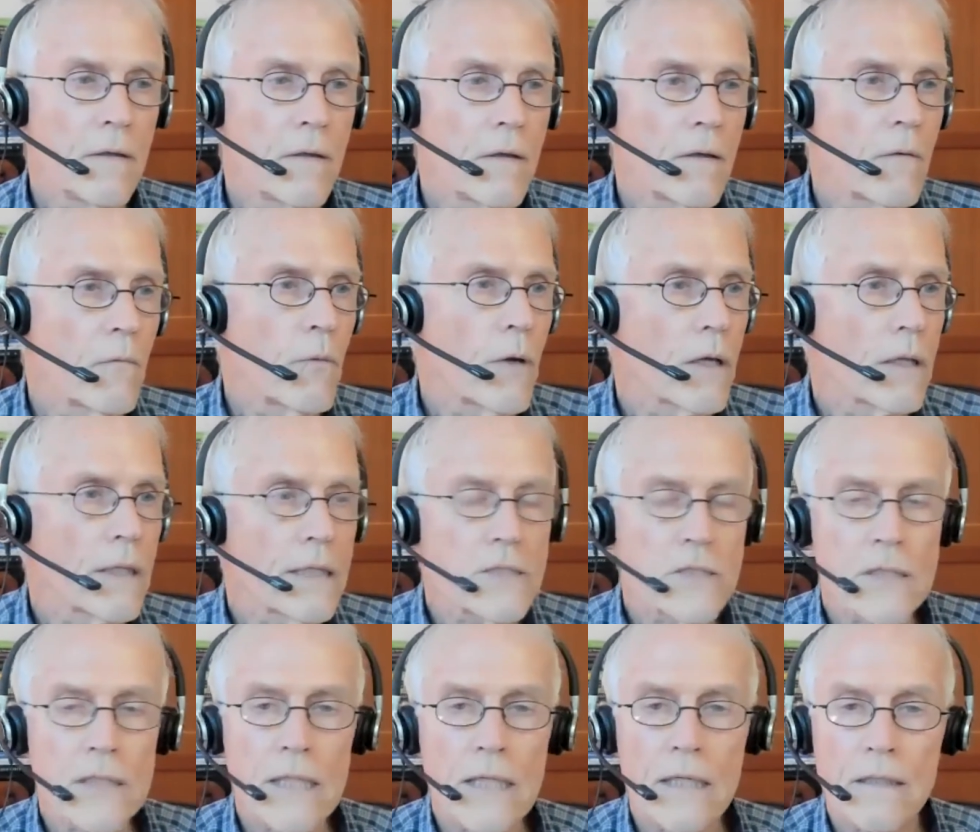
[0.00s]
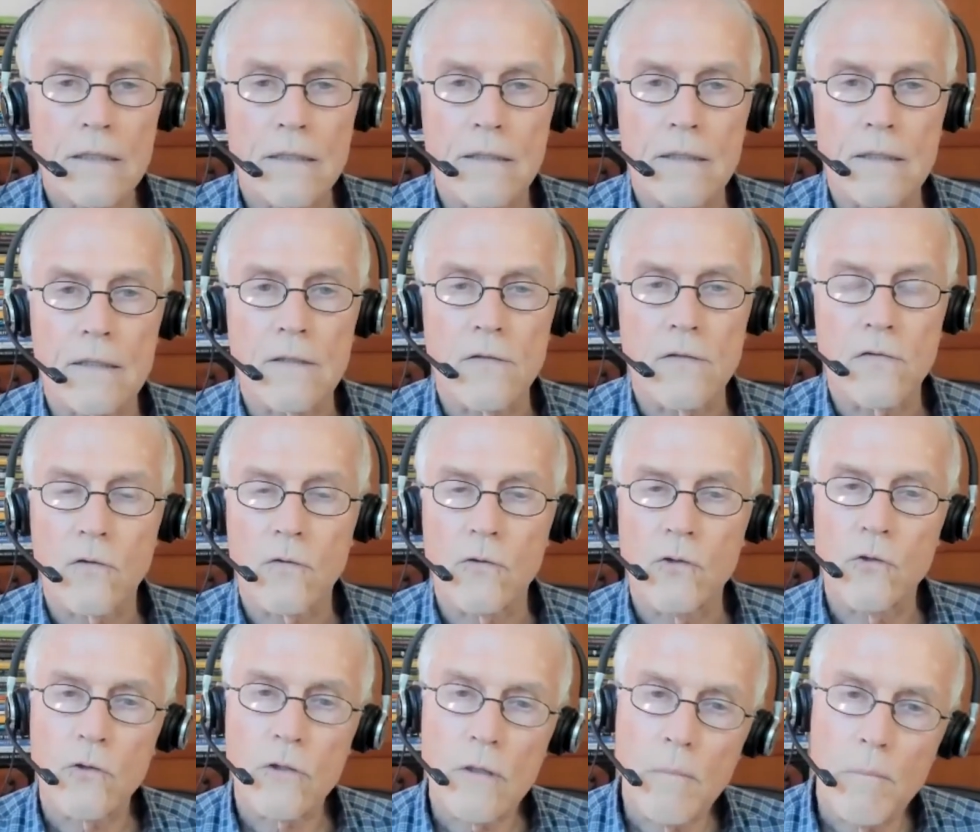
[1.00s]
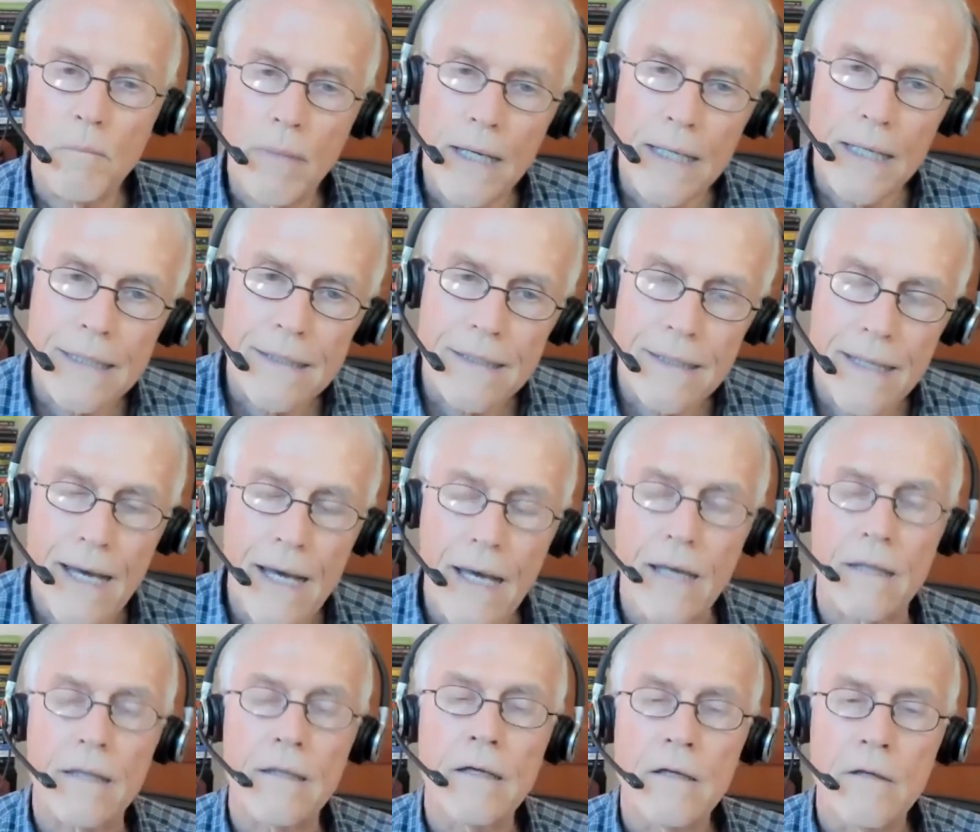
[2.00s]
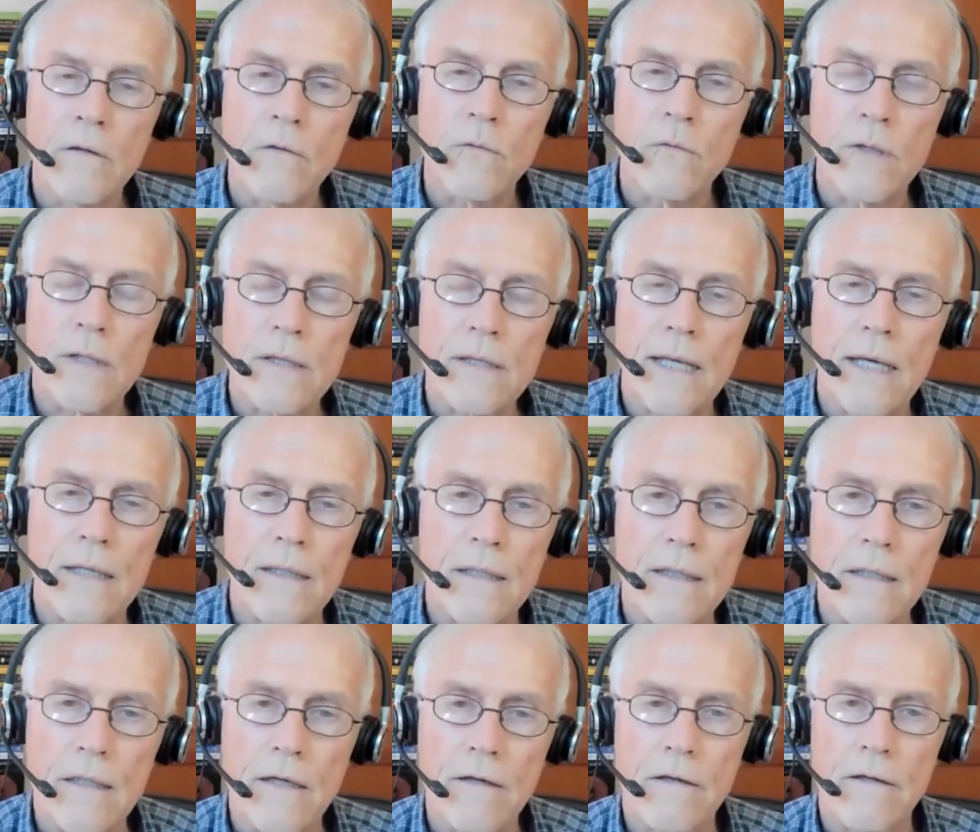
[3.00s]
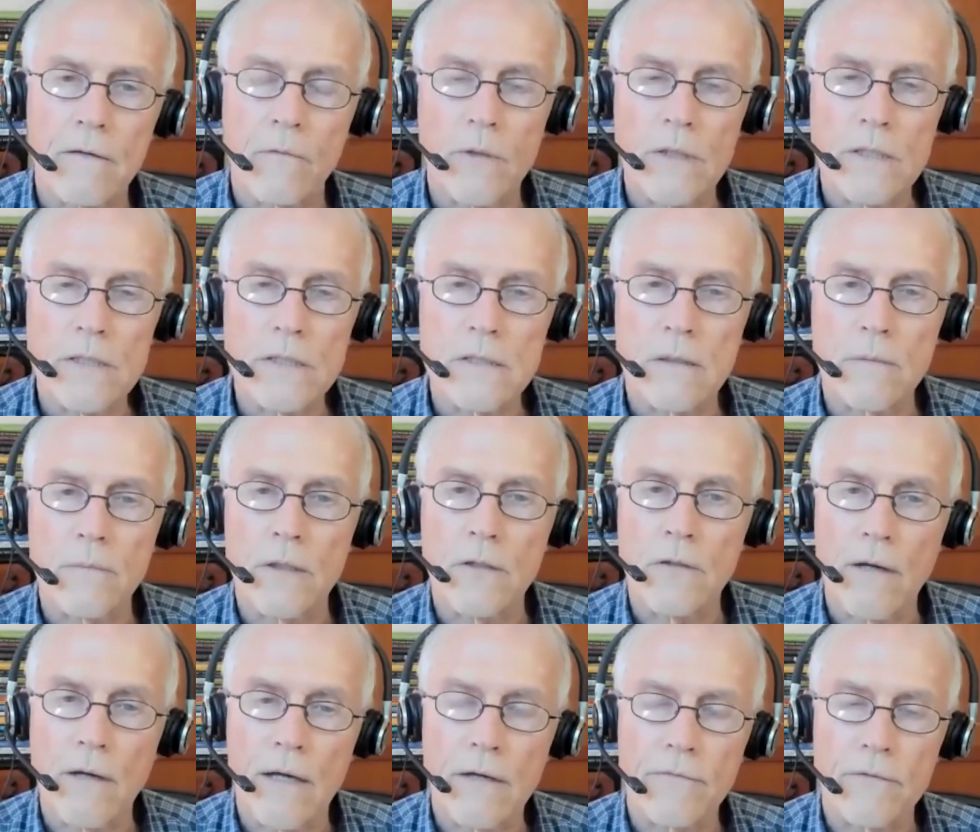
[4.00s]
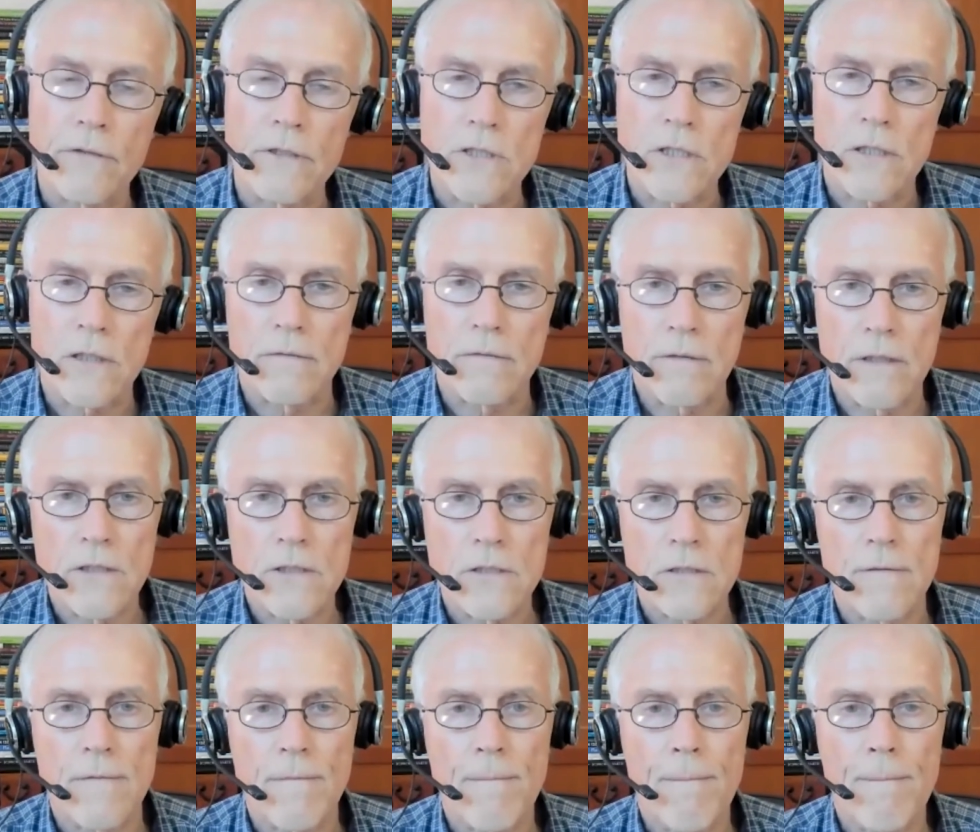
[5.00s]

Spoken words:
well educated. So you combine that with that inherent wisdom and you have regeneration.